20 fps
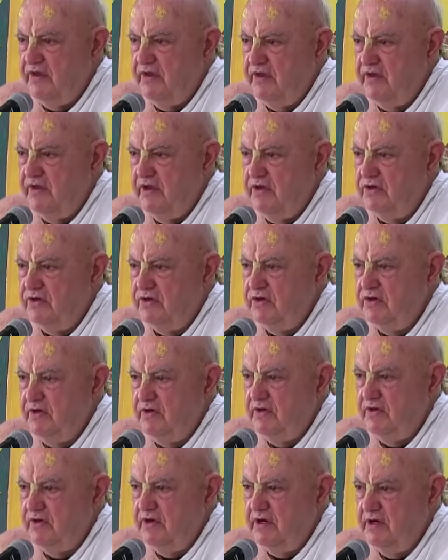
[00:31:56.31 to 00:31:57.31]
anything you
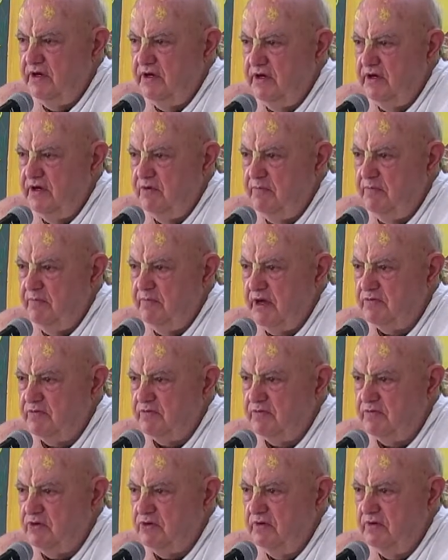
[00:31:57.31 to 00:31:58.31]
can do in any way
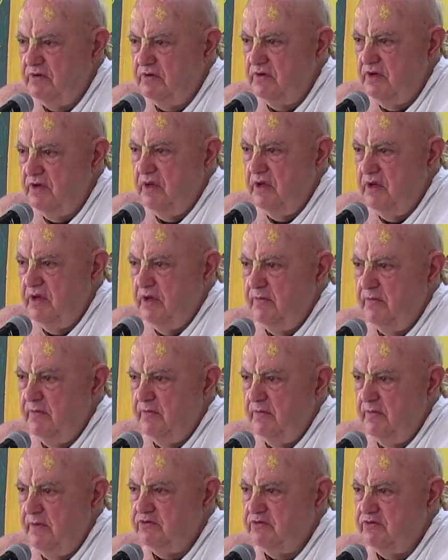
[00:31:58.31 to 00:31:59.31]
possible
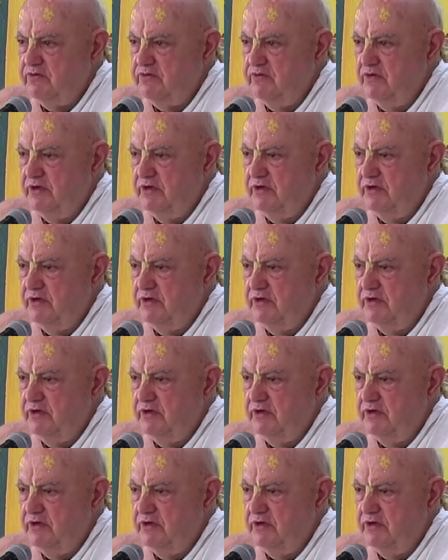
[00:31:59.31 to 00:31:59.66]
to make this